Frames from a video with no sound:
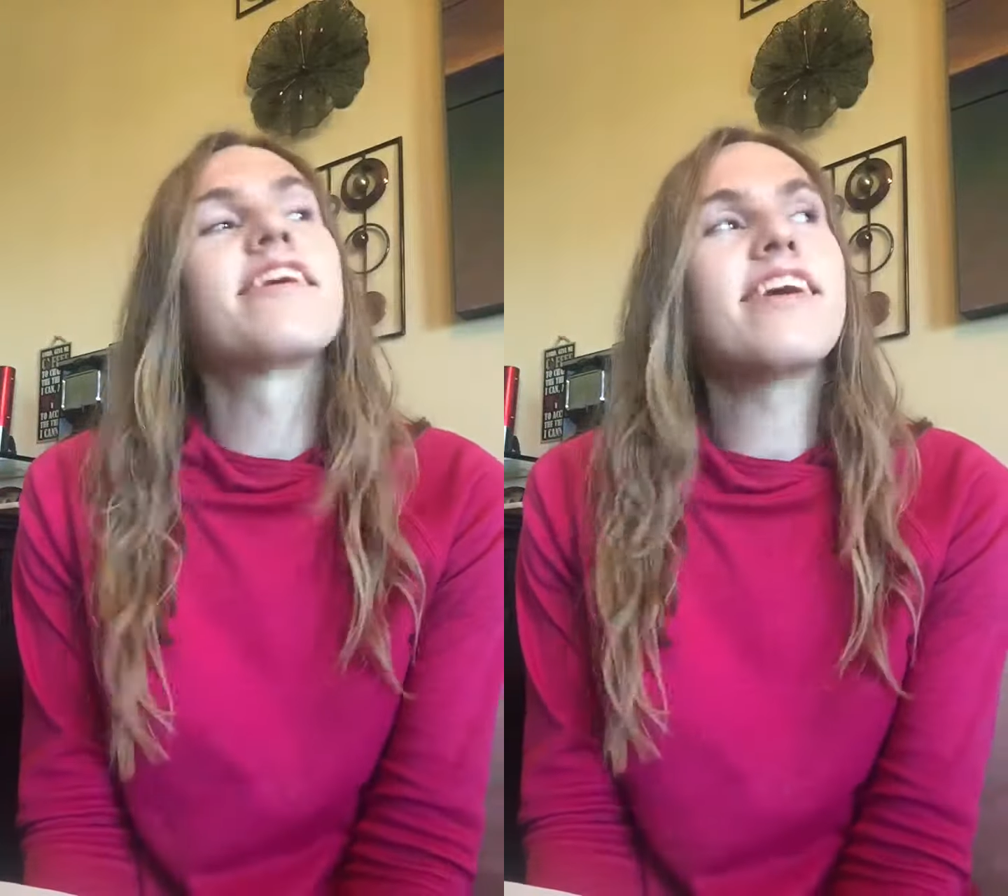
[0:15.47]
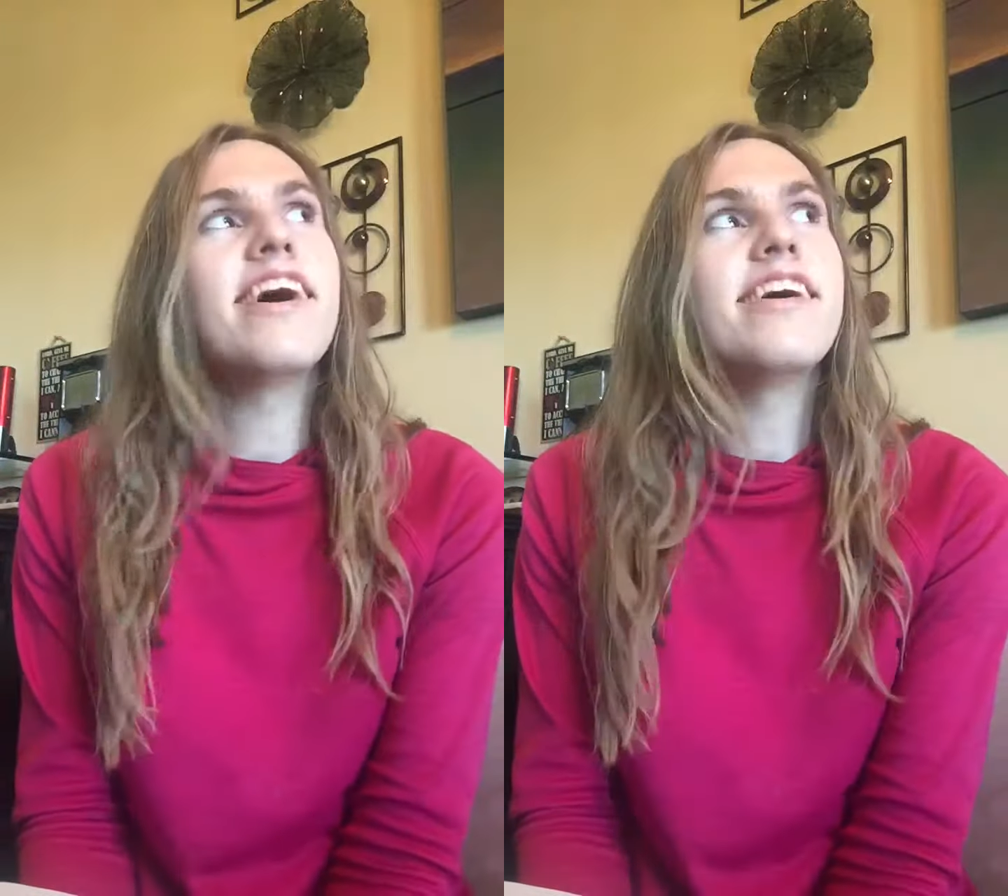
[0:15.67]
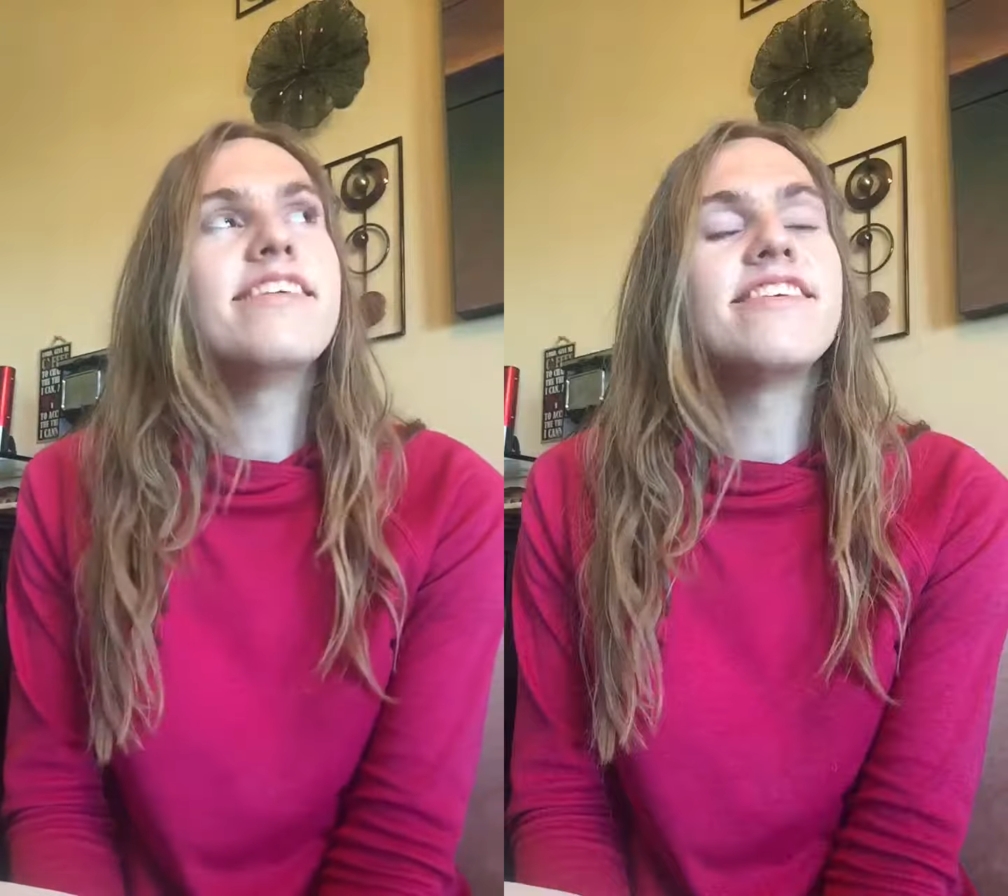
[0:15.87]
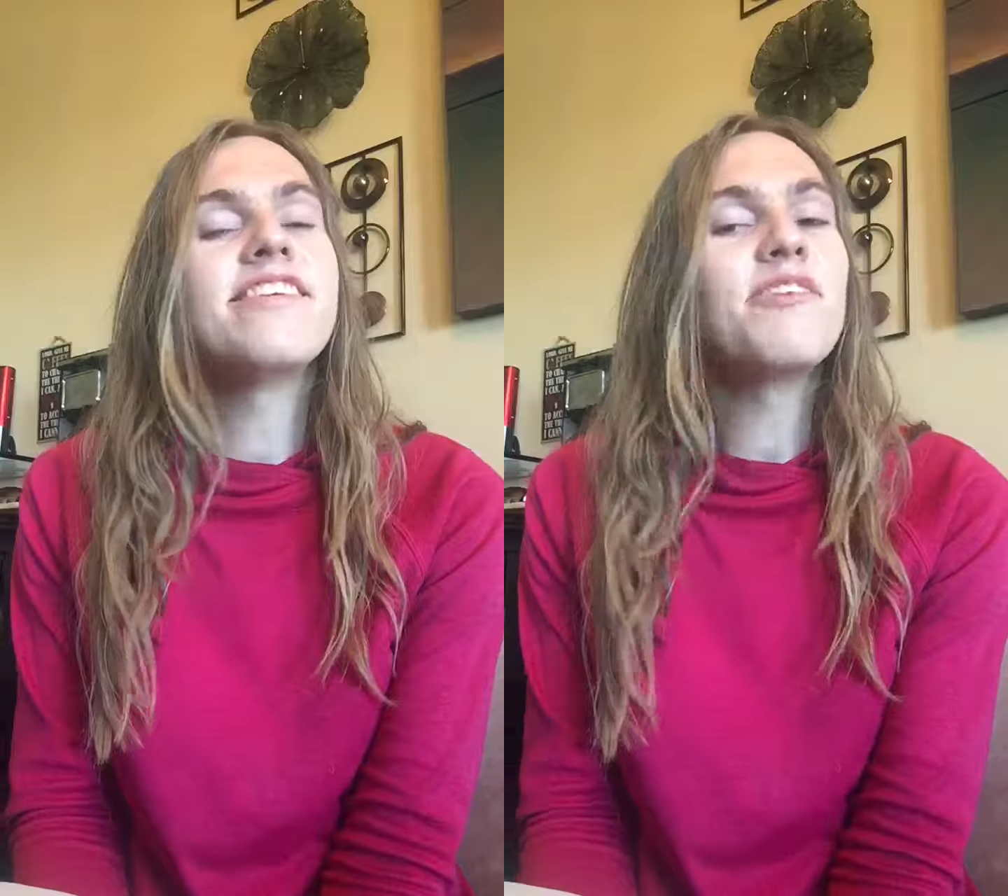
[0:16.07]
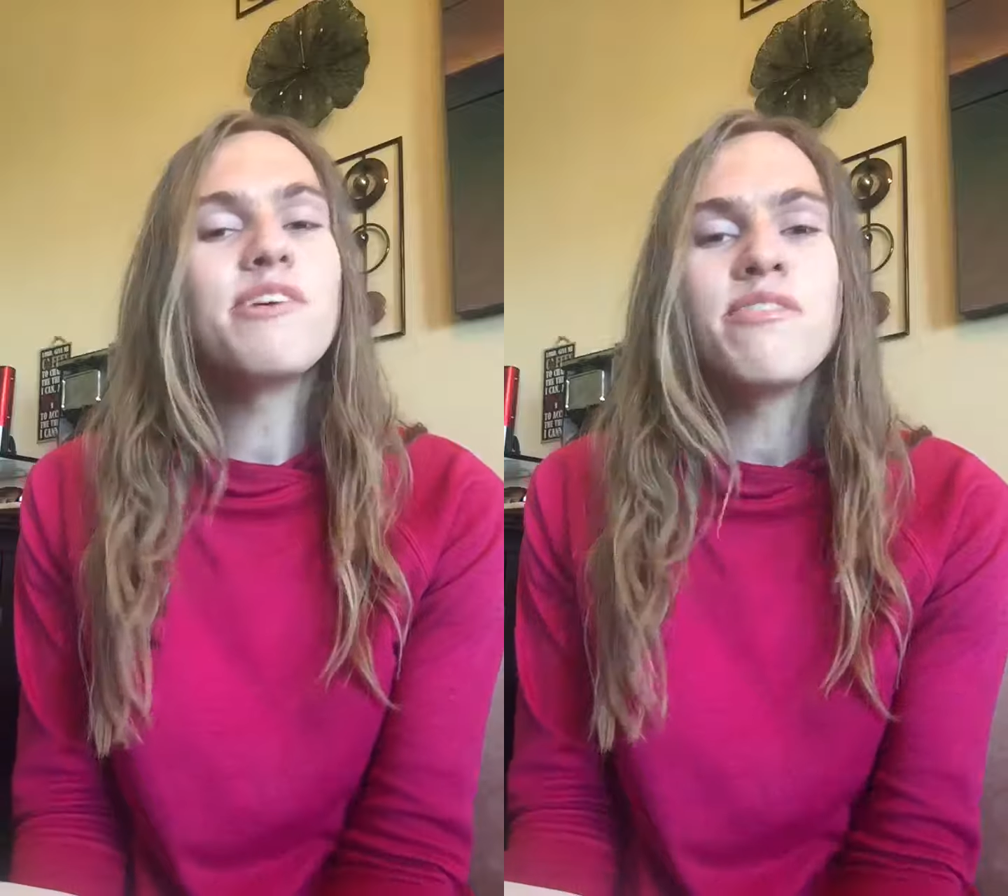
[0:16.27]
because
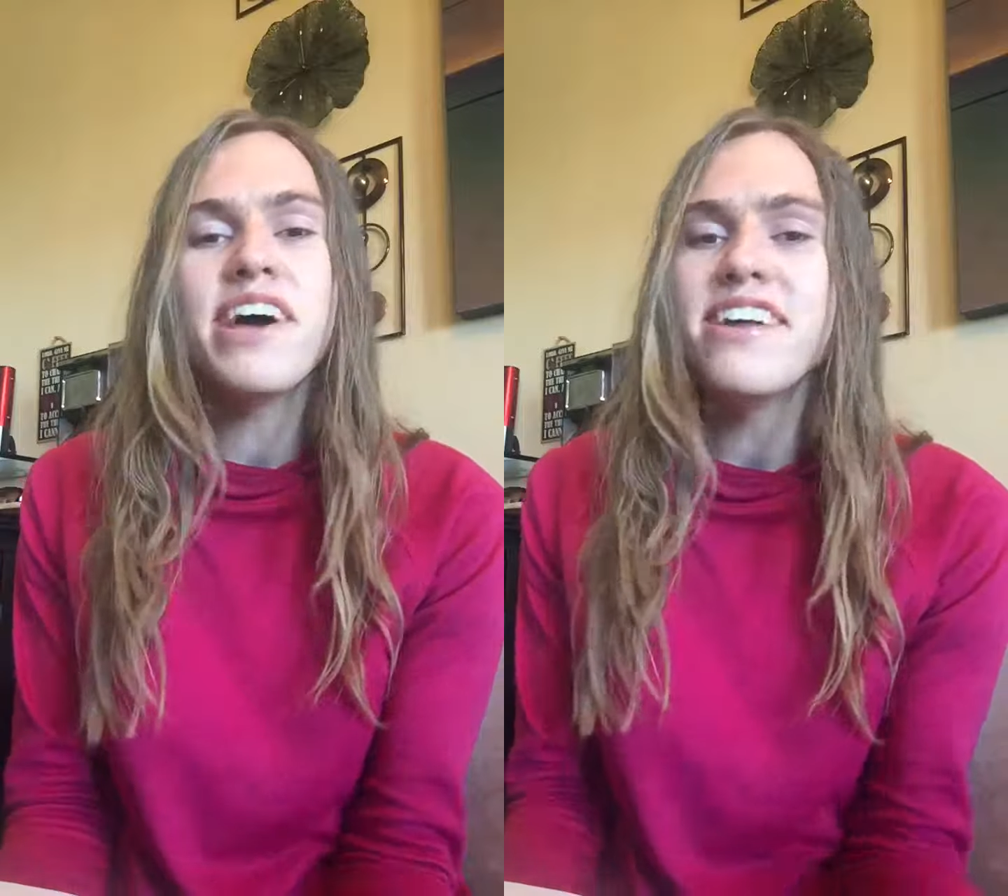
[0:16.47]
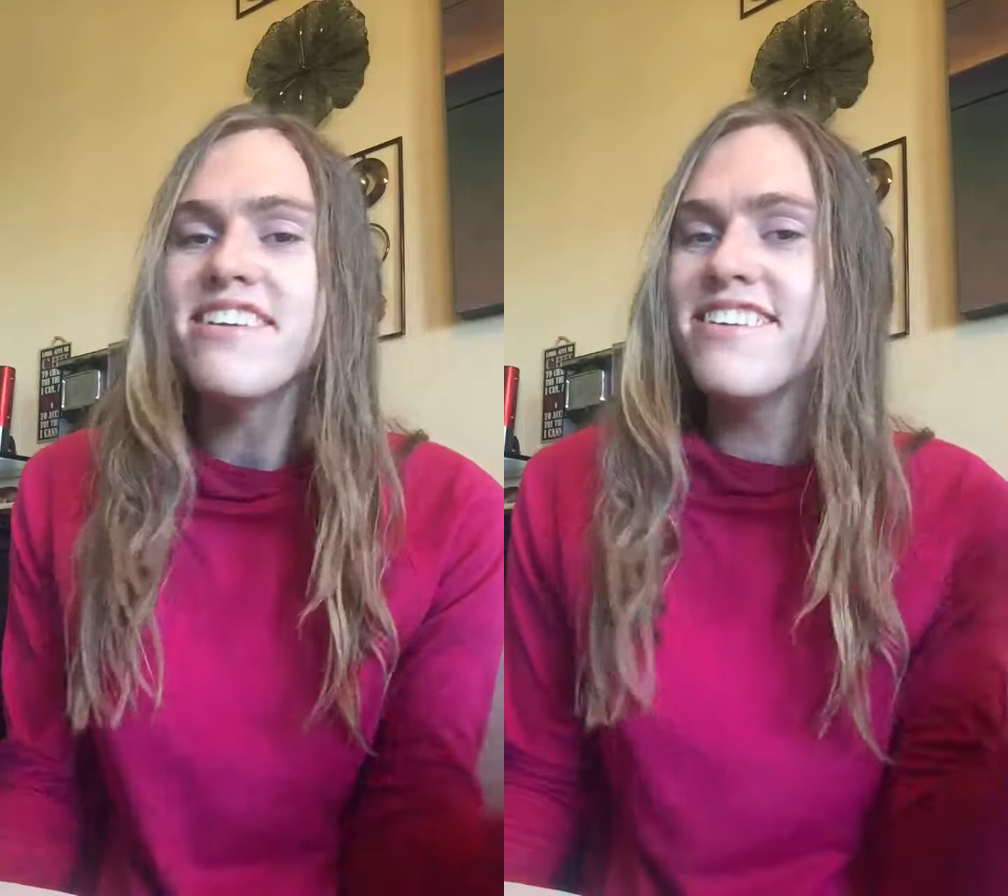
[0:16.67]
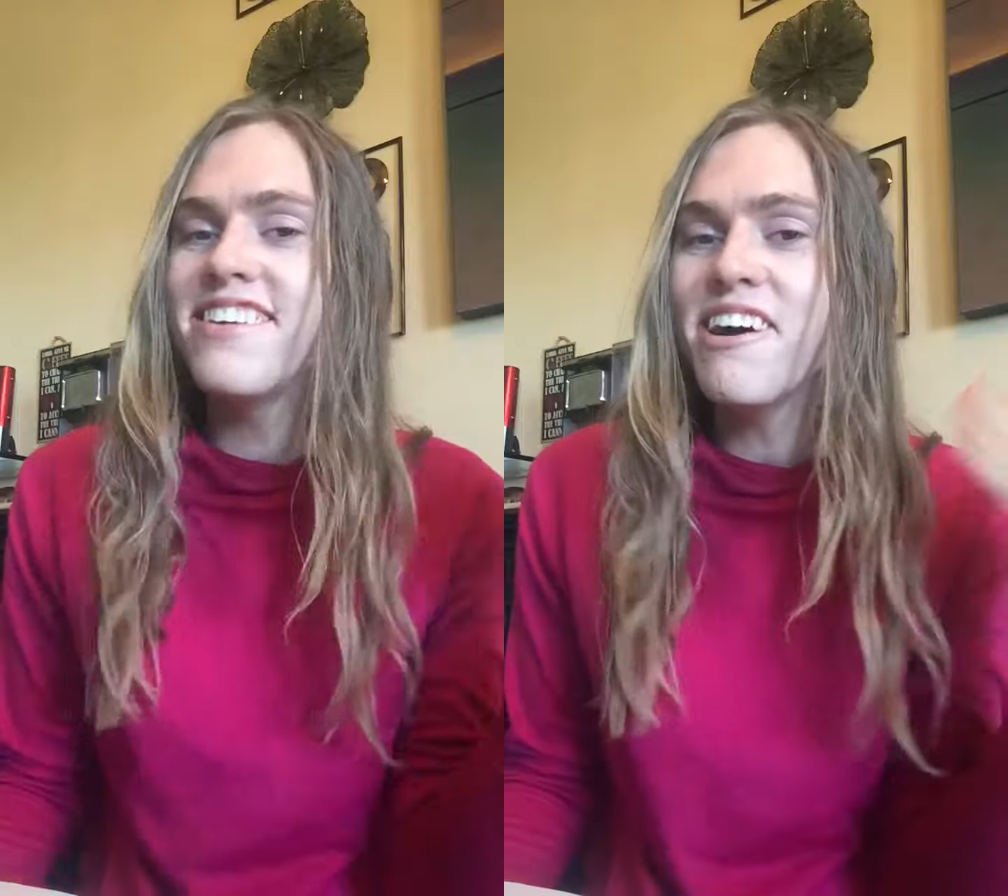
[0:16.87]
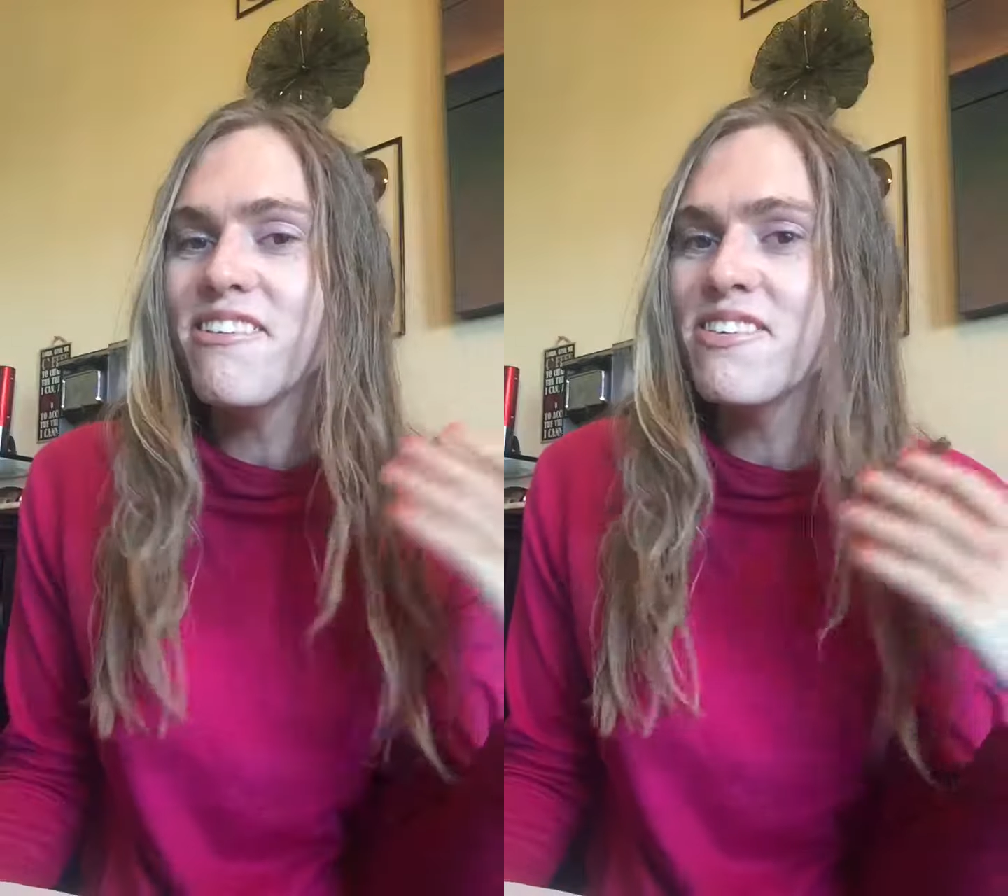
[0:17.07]
it's really fun to know